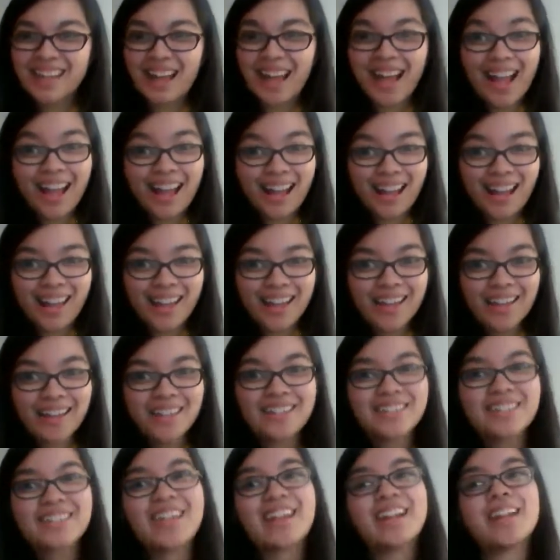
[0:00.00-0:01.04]
Hi!
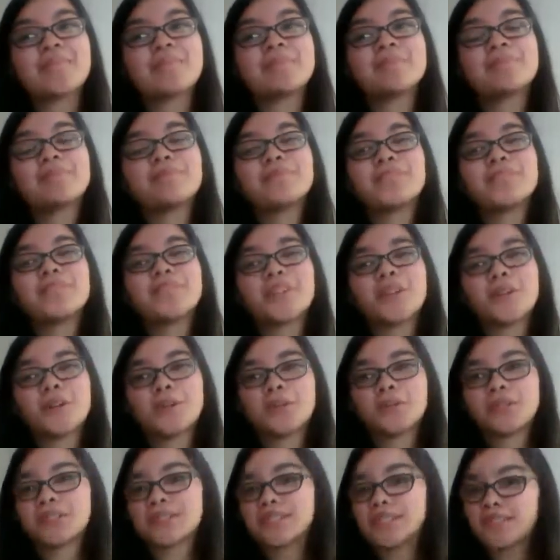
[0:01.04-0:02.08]
Okay,
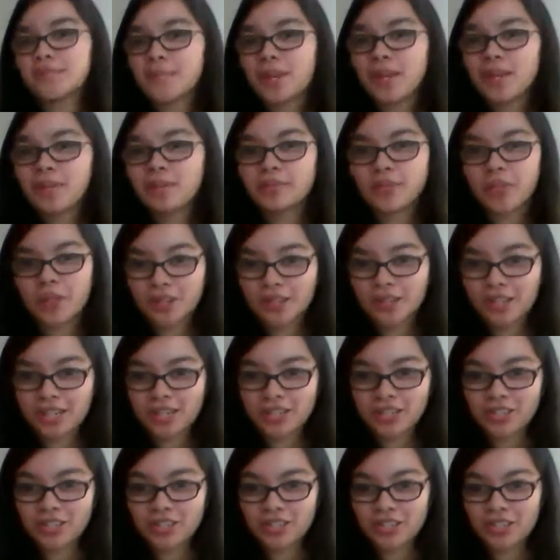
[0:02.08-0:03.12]
so this is my vlog
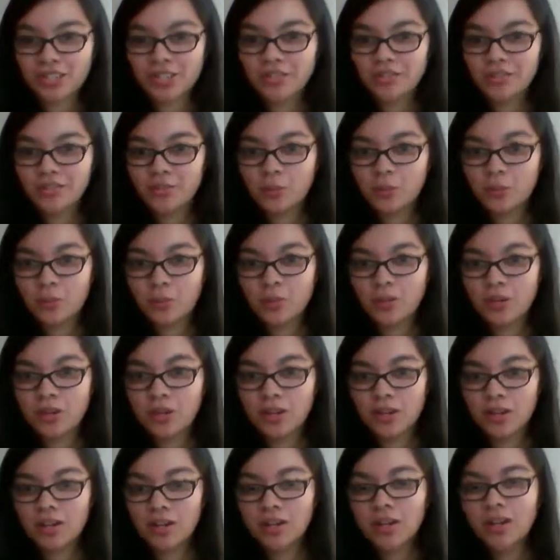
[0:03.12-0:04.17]
entry
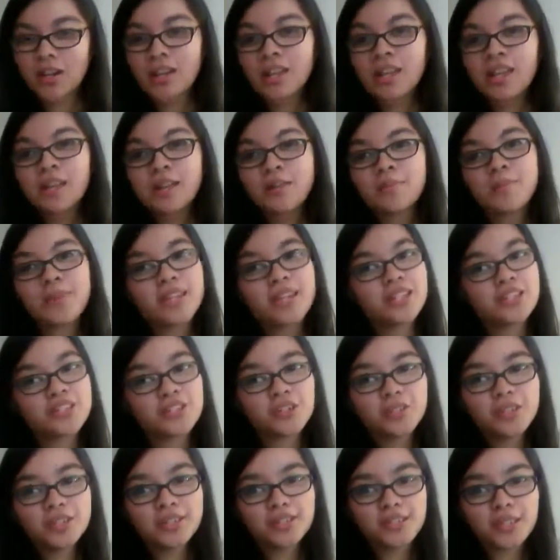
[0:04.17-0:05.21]
for my
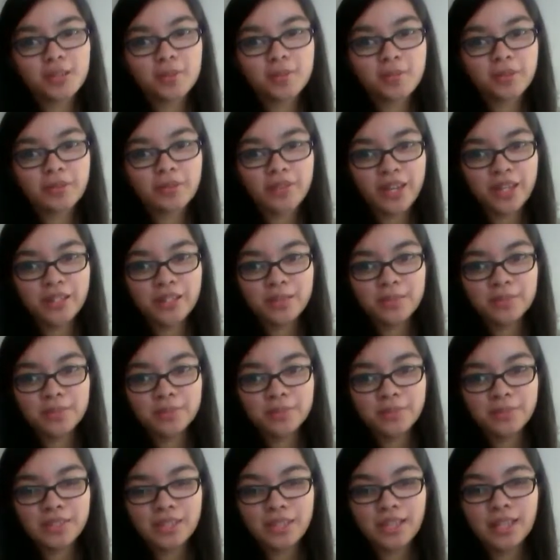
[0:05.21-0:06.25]
Intro to Cinema final,
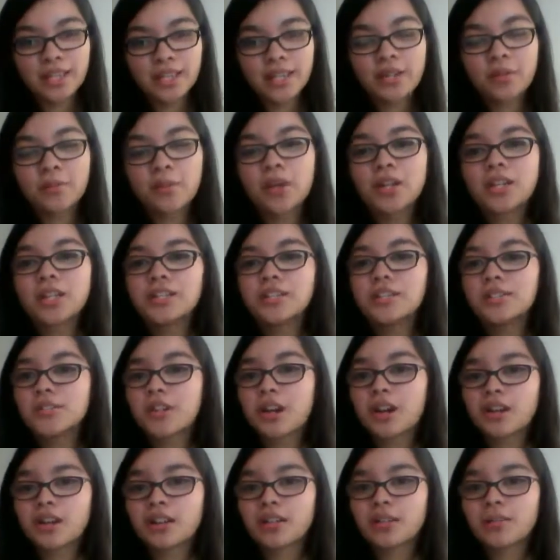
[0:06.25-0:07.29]
and I wanted to
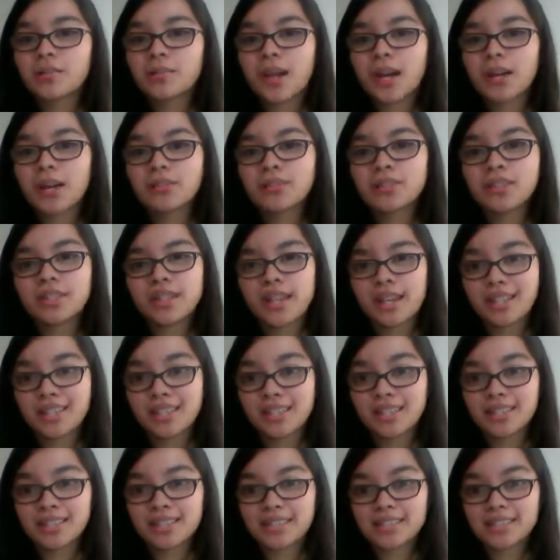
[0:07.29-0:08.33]
talk about the
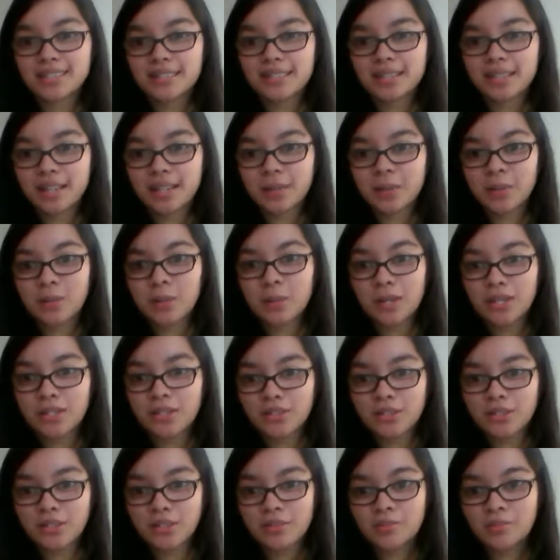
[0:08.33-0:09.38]
1969
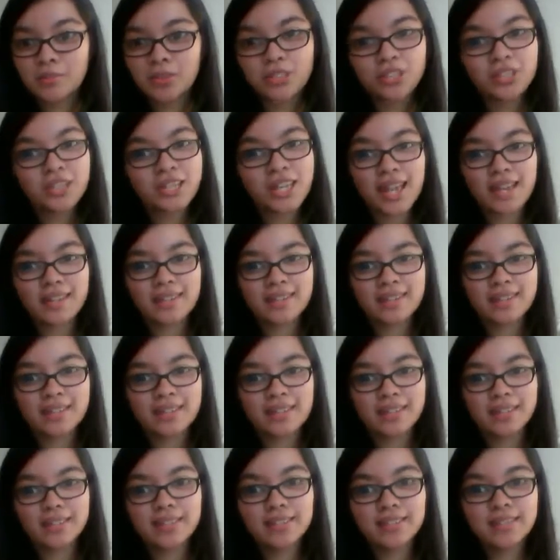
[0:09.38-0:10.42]
Western Butch
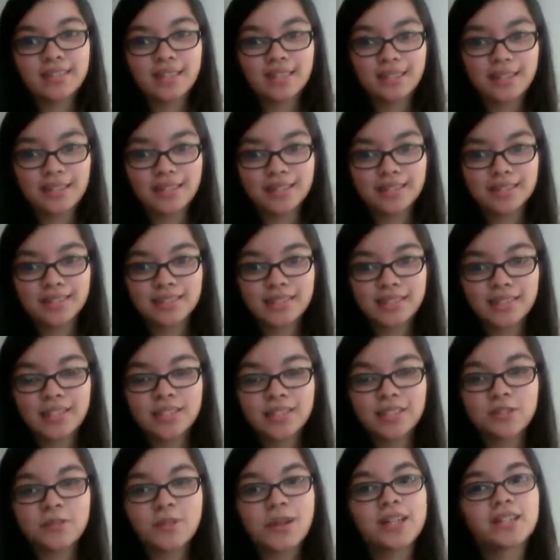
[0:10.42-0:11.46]
Cassidy and the Sundance
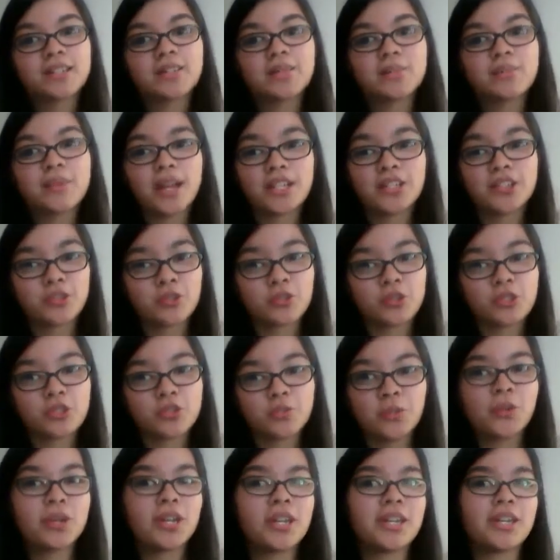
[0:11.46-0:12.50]
Kid, directed by George
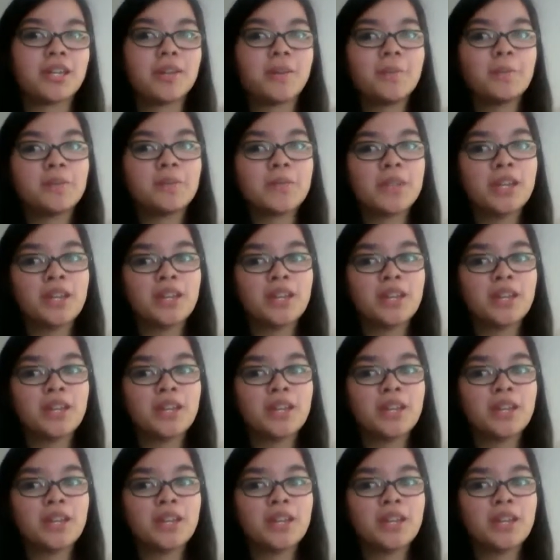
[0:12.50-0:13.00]
Roy Hill.